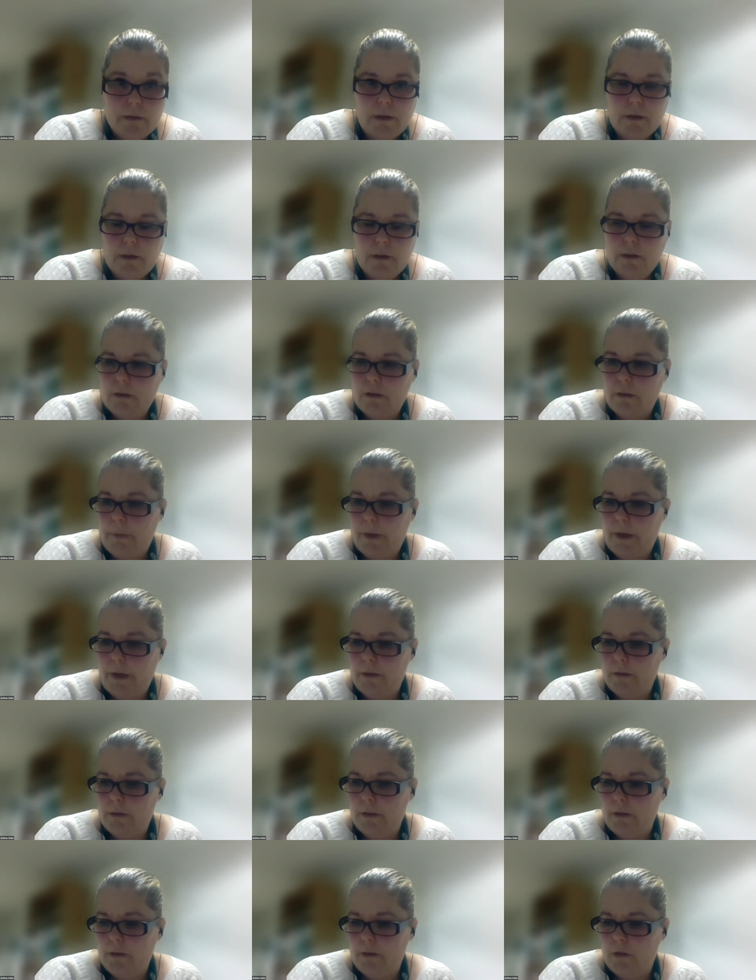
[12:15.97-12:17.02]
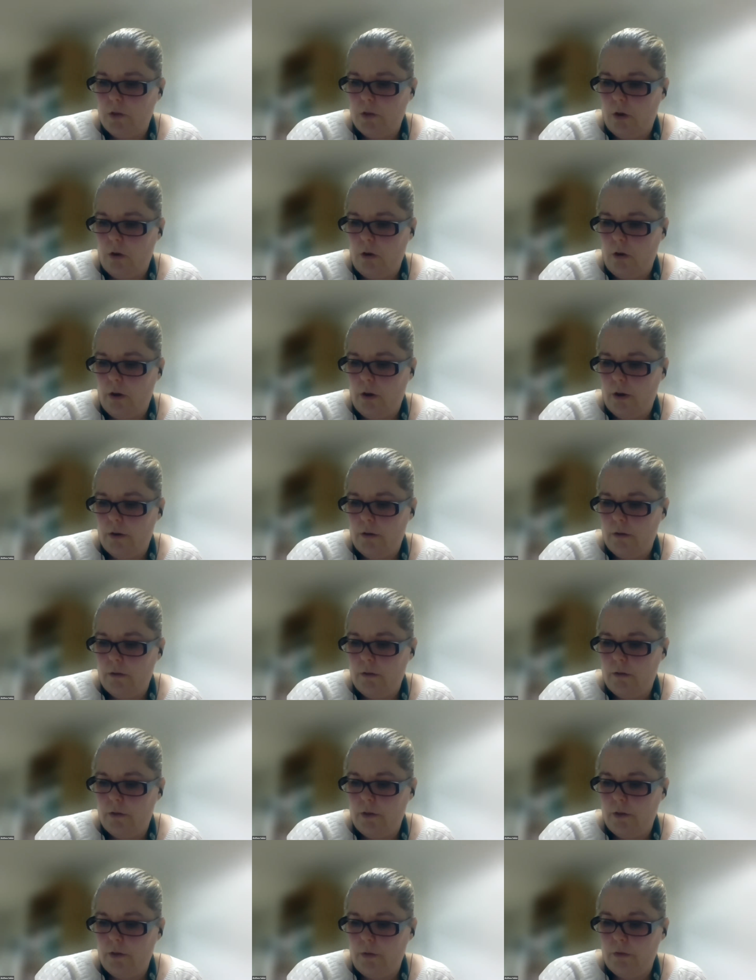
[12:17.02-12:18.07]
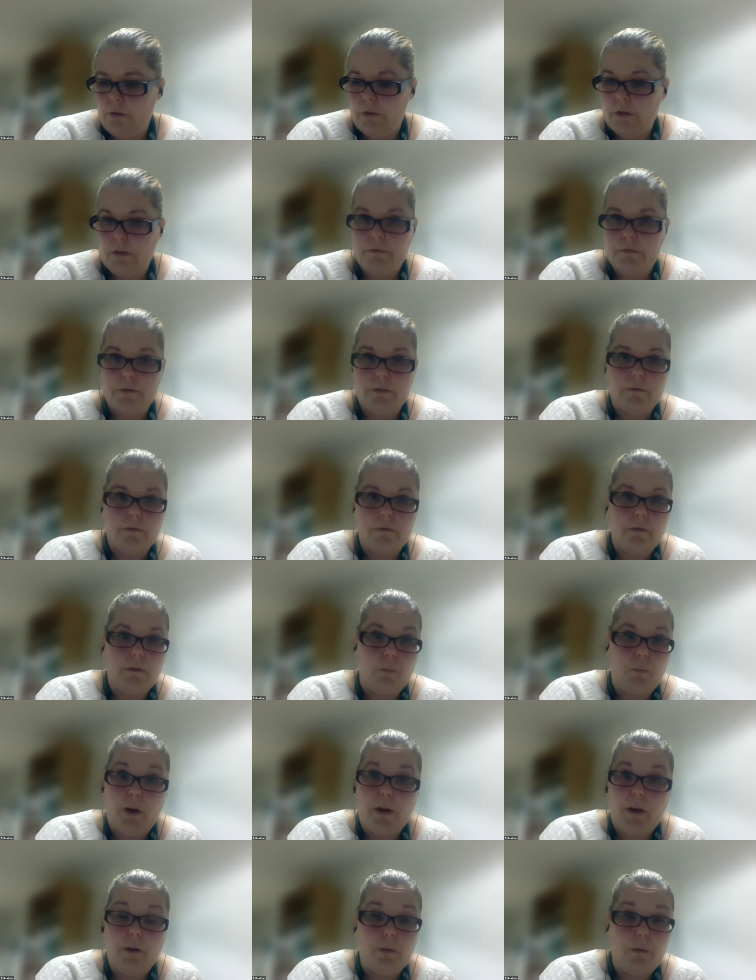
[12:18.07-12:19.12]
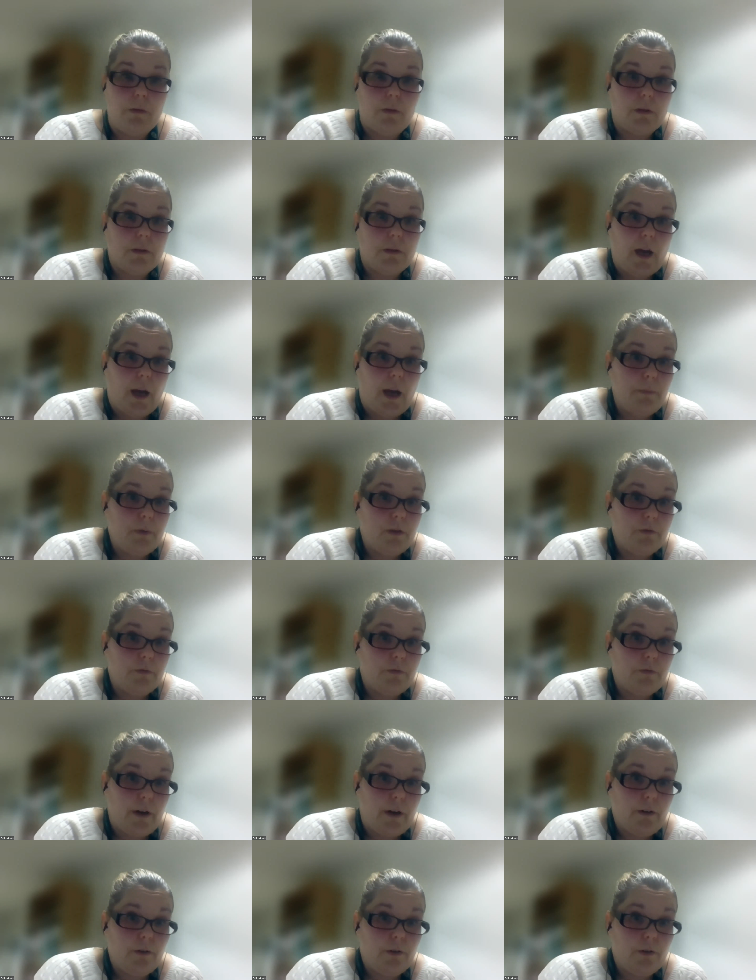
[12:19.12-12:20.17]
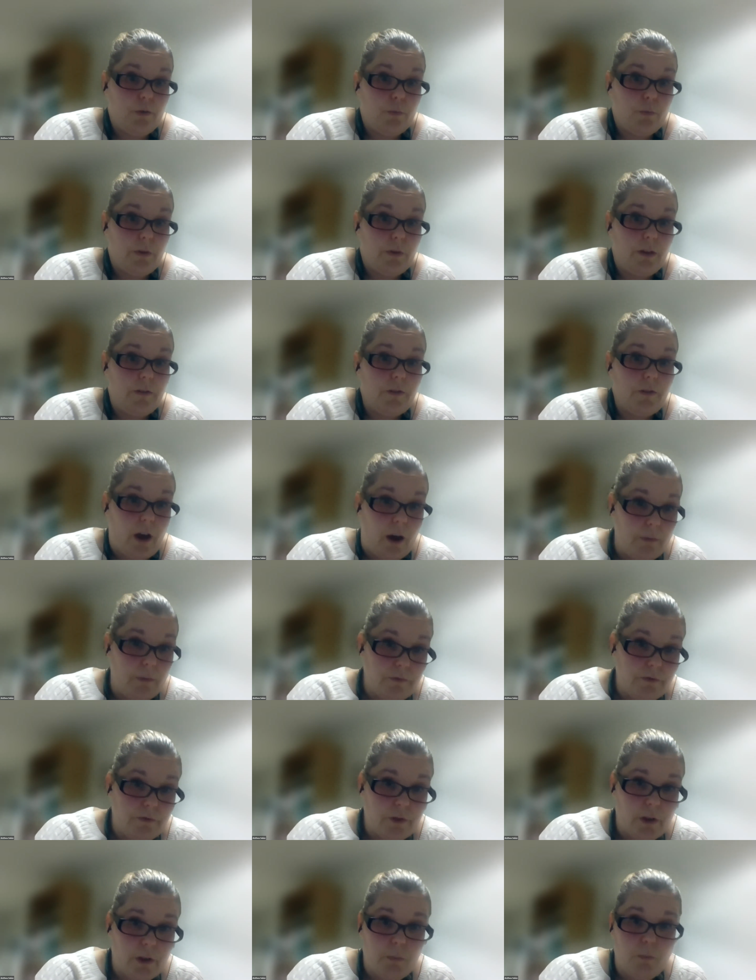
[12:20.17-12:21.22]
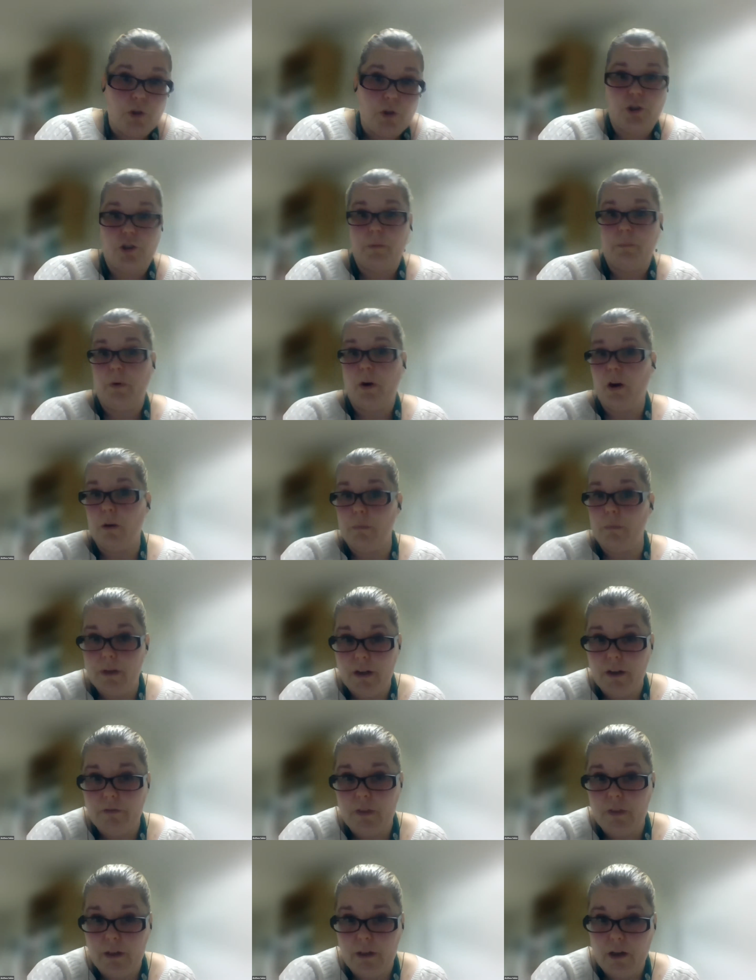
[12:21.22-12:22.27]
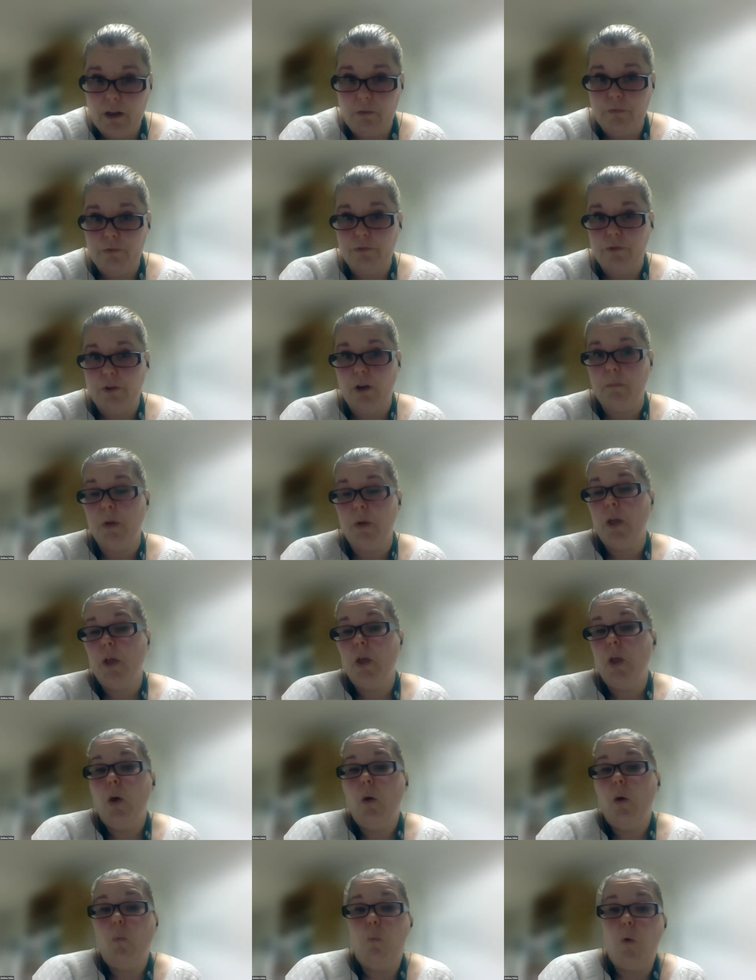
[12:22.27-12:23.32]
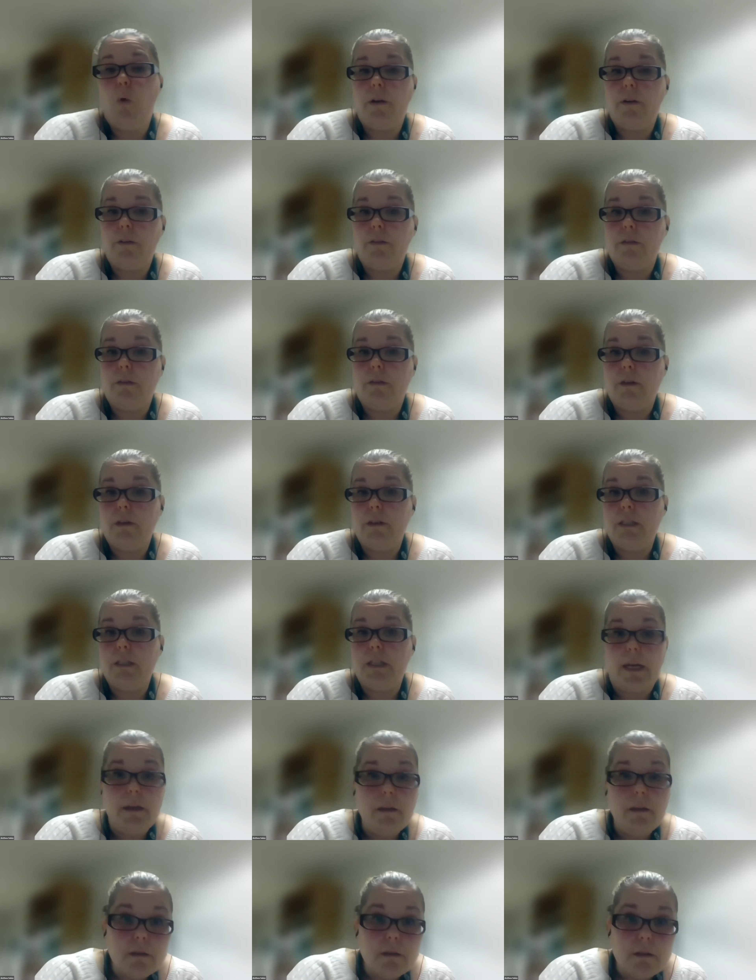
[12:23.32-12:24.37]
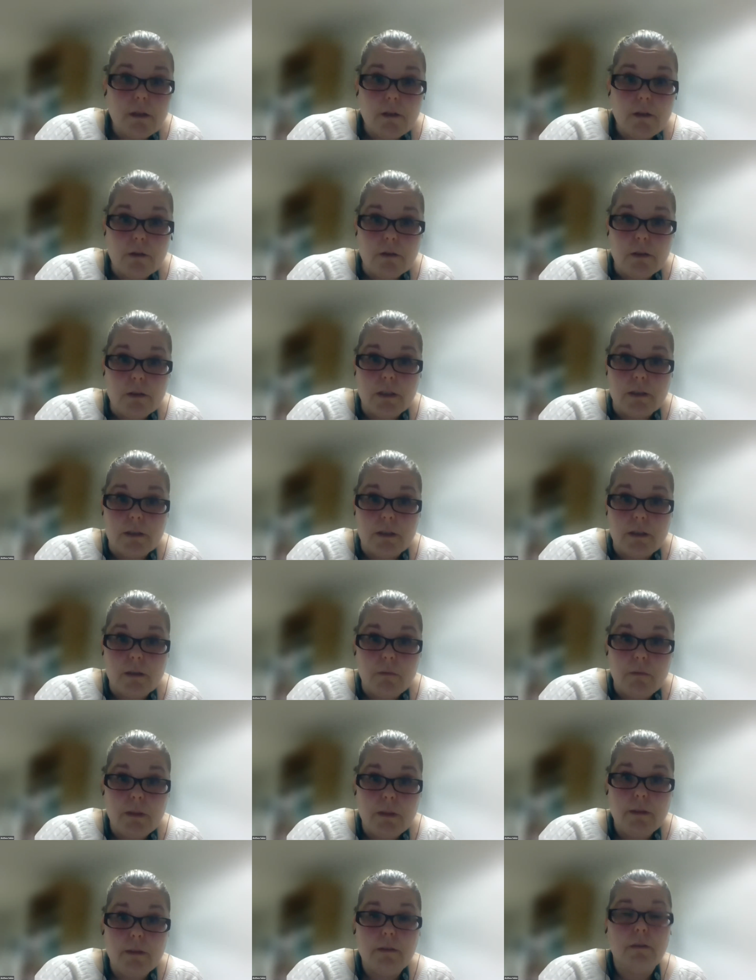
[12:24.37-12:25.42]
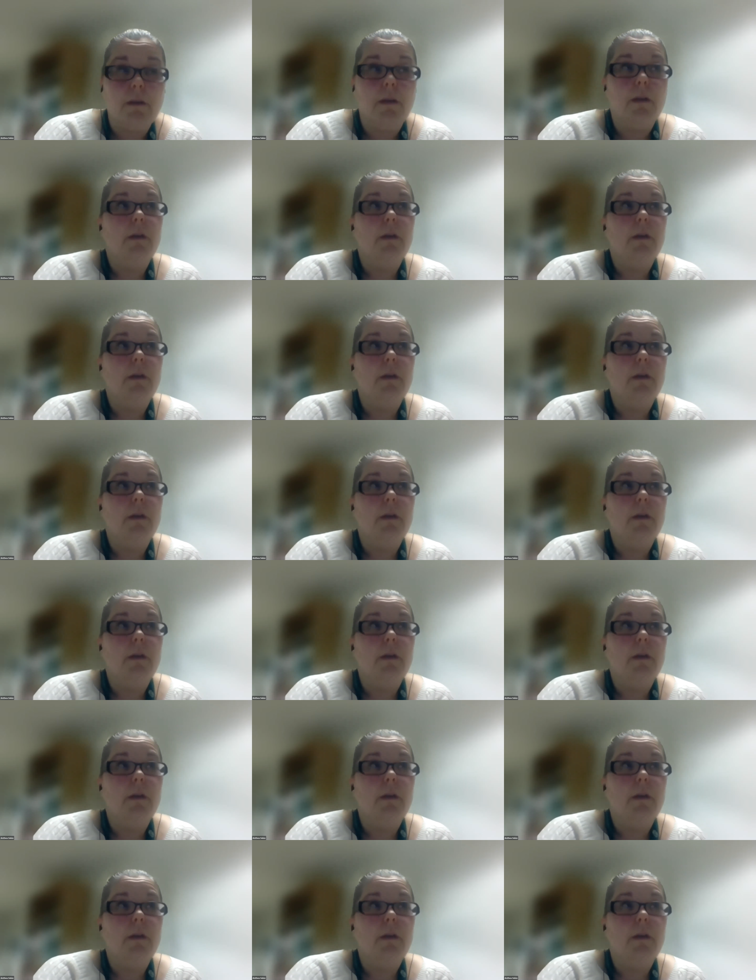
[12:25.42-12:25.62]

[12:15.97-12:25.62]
It is dependent on, the types of records, where they've come from, which department have they come from, what are the dates that you're dealing with?